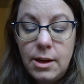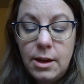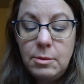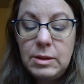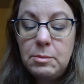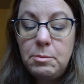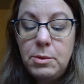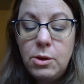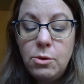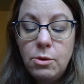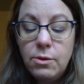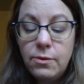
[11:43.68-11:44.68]
It was a
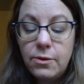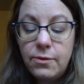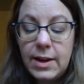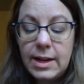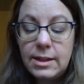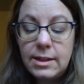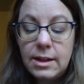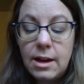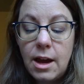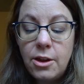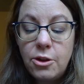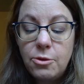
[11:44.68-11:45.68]
beautiful face in
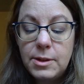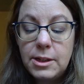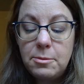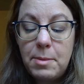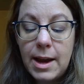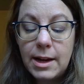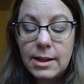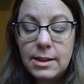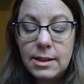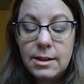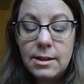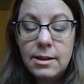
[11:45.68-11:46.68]
other
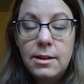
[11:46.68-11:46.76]
respects,